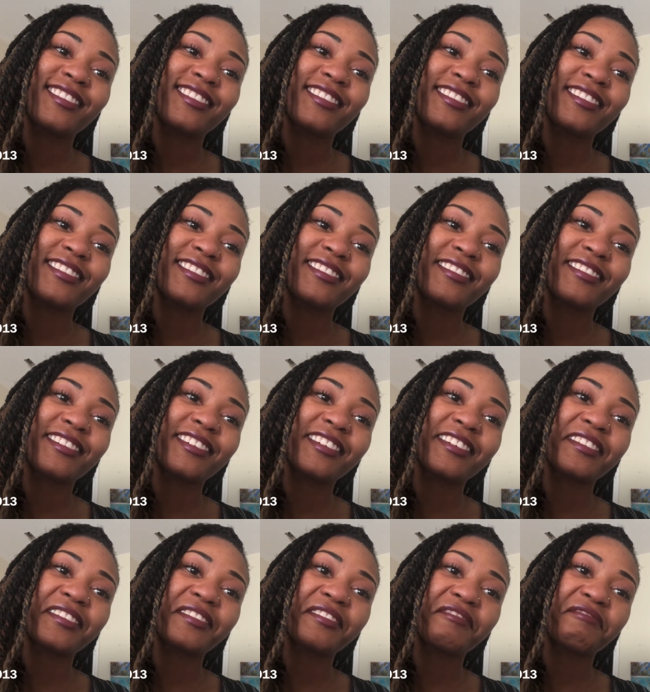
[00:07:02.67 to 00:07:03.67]

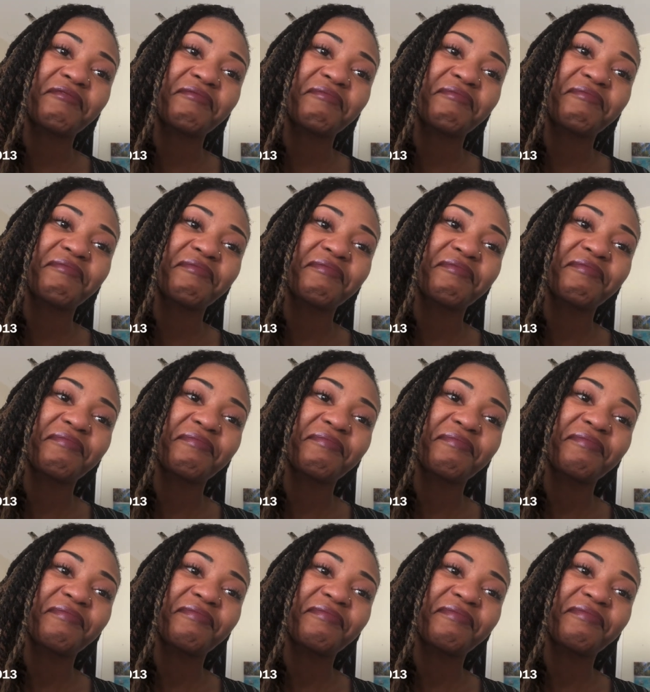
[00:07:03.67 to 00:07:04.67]
Okay. Oh.
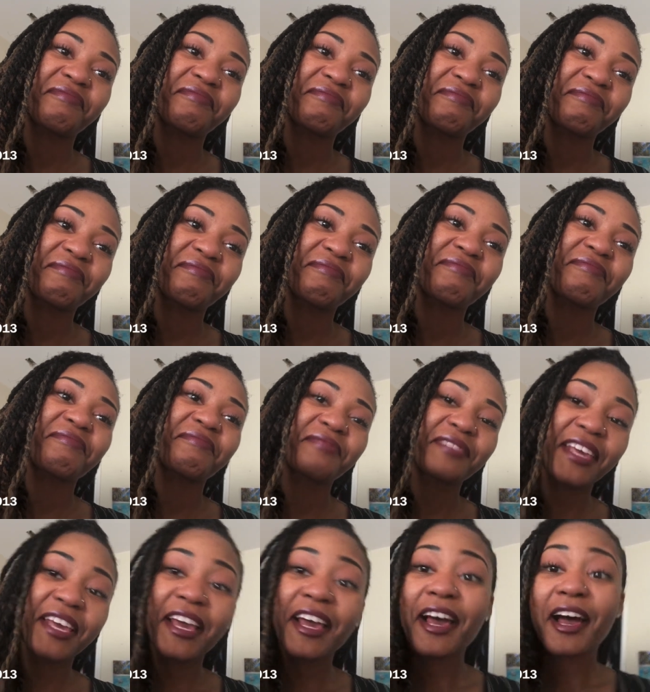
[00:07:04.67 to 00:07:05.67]

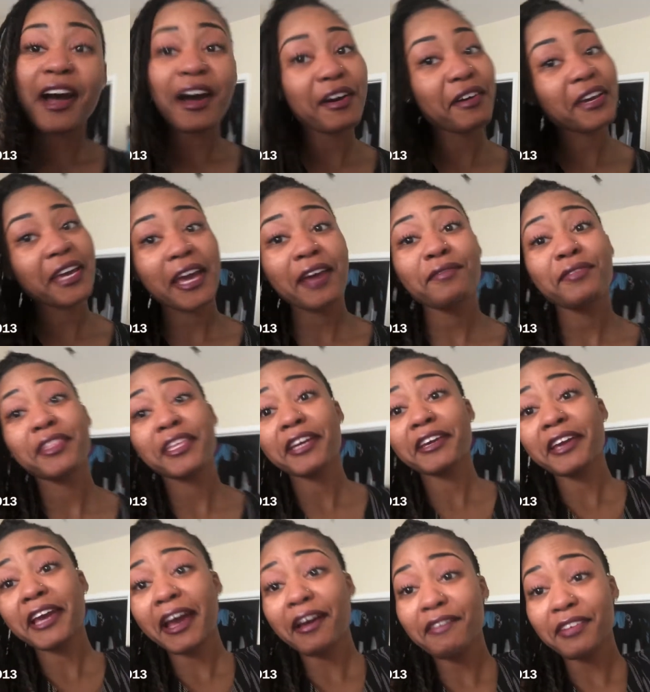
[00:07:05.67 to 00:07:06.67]
Okay, well, there you
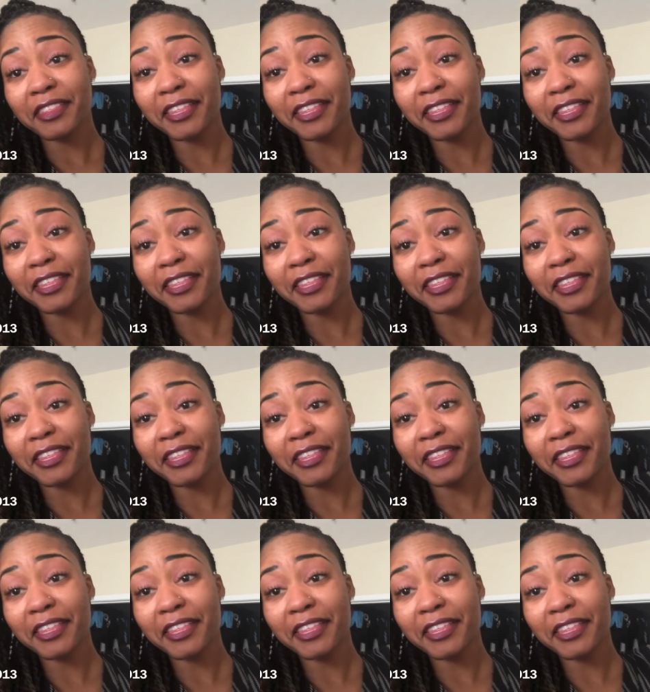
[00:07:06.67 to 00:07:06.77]
have it.